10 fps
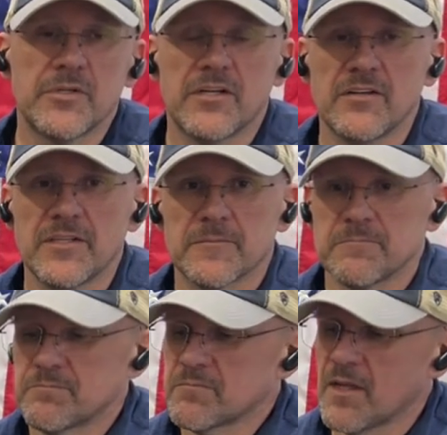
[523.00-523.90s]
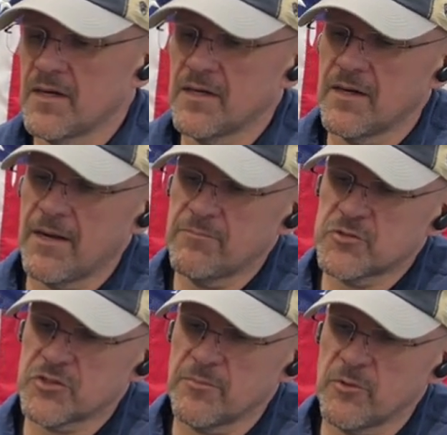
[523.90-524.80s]
put it on there. Uh, I
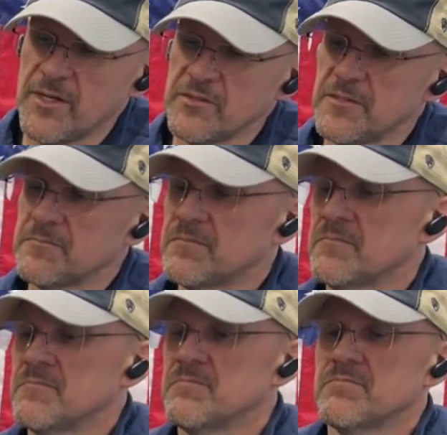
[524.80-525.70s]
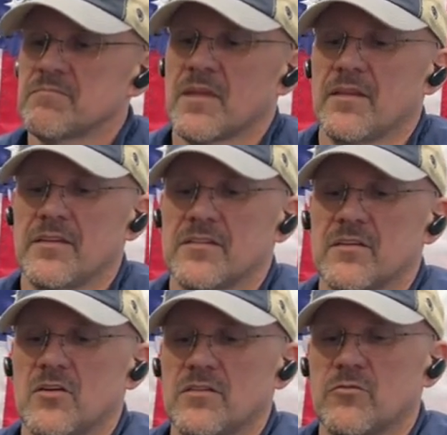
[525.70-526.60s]
trim around it. This
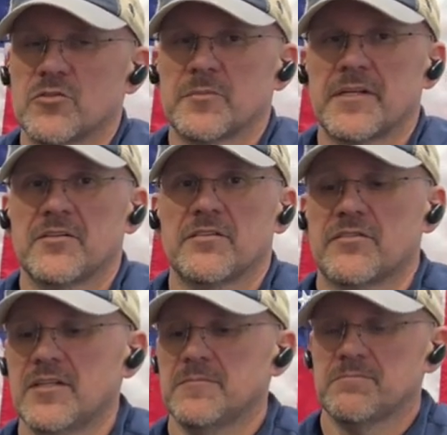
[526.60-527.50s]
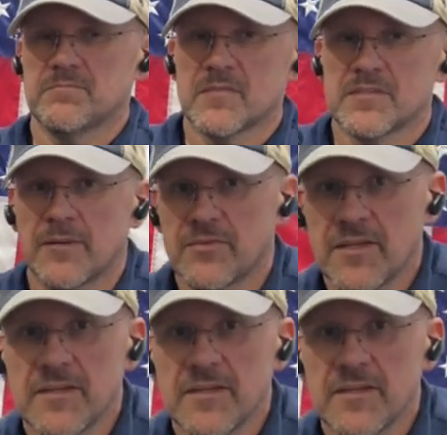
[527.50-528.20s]
law enforcement here in the front, same